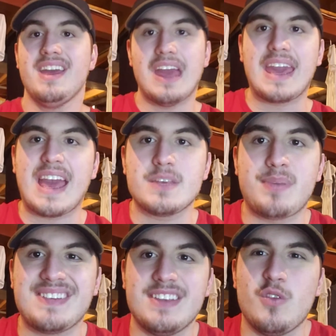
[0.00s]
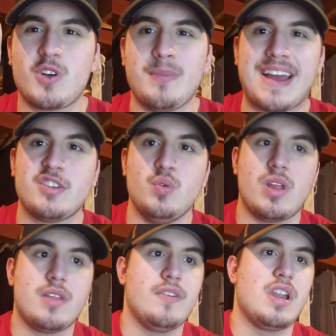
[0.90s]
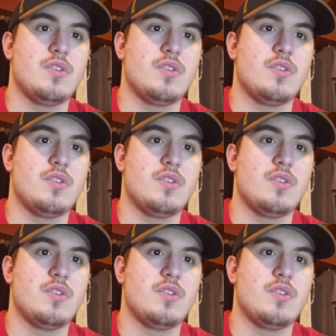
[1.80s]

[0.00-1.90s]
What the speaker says: Hey guys, Preston here. Welcome back to another video.